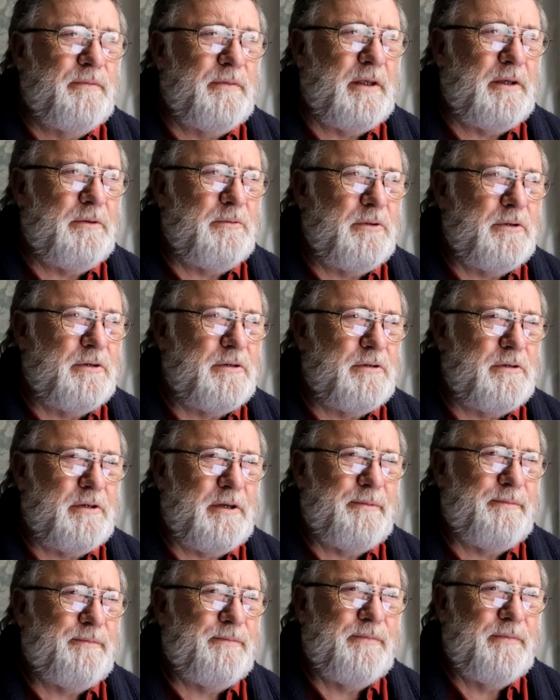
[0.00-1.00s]
It was
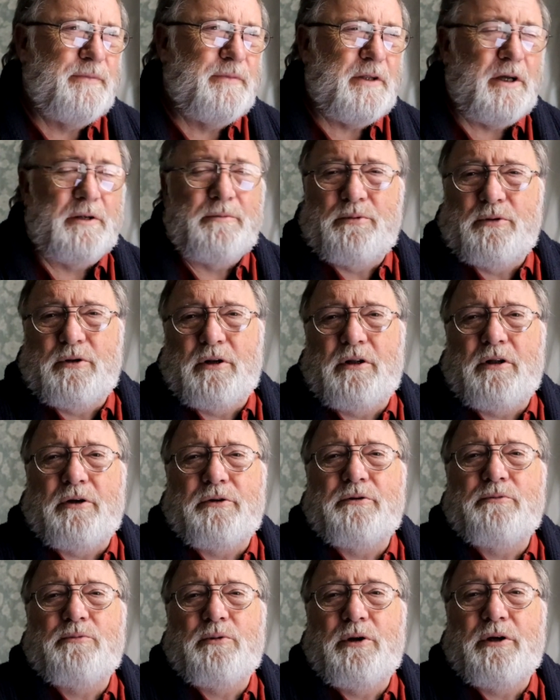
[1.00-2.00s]
I'd put a lot
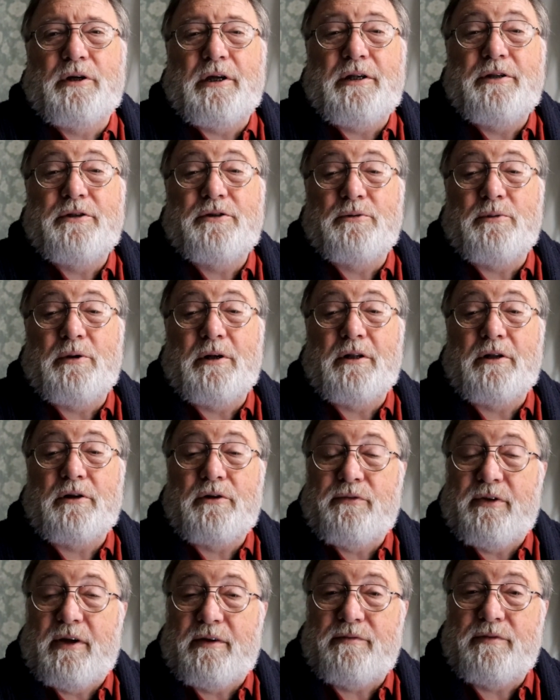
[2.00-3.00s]
of work into it, a lot
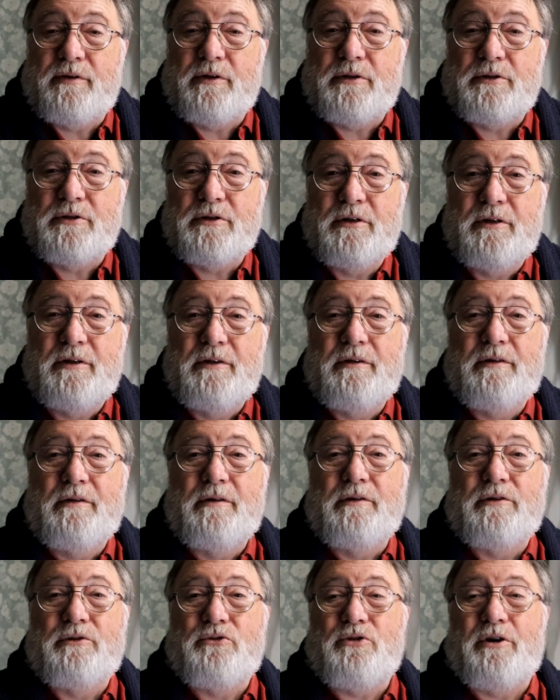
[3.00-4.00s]
of effort,
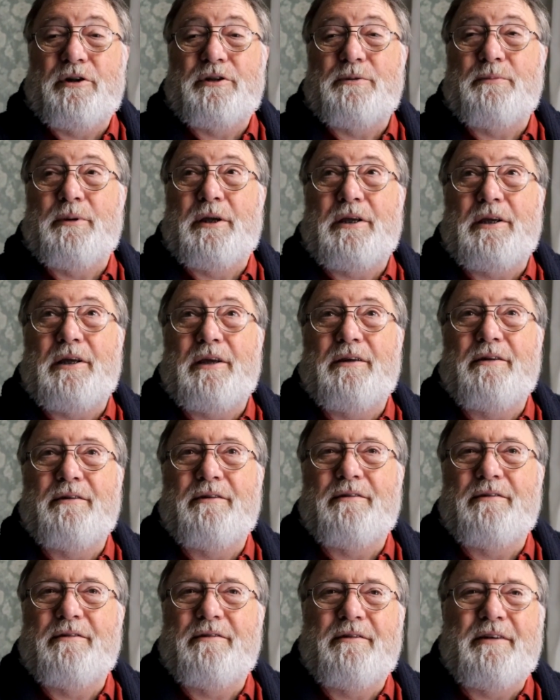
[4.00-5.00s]
tried to make it
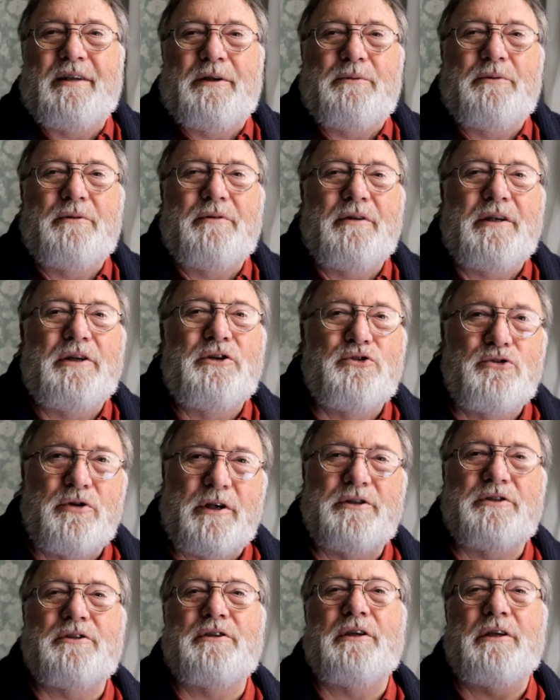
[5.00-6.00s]

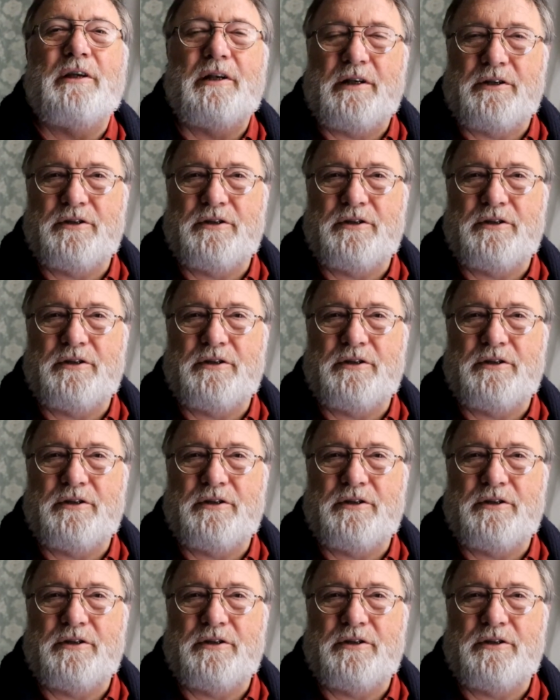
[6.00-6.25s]
interesting and